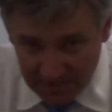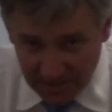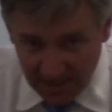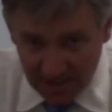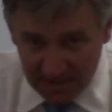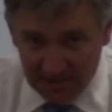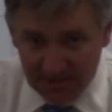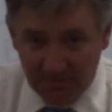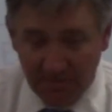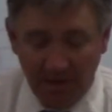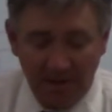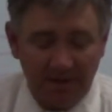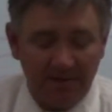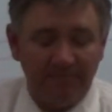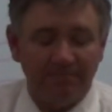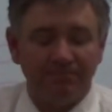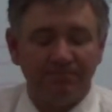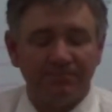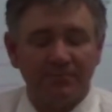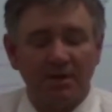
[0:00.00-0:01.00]
acts upon it.
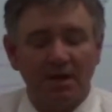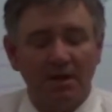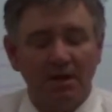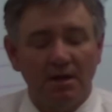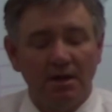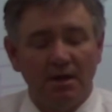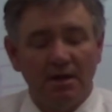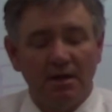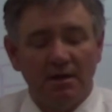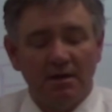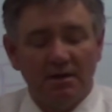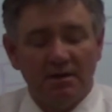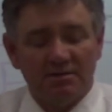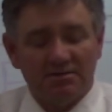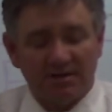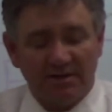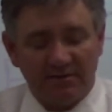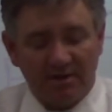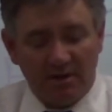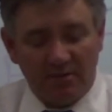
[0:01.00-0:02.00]

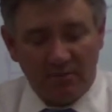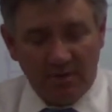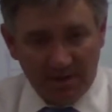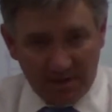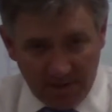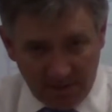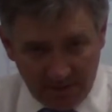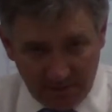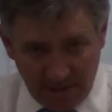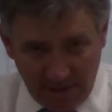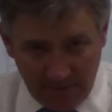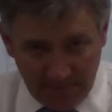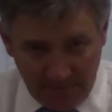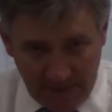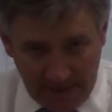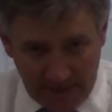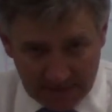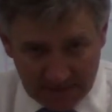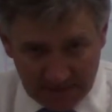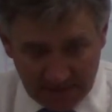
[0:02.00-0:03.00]
So I've got a 1 kilogram
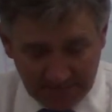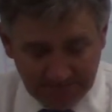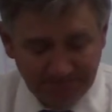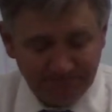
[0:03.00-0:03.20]
mass,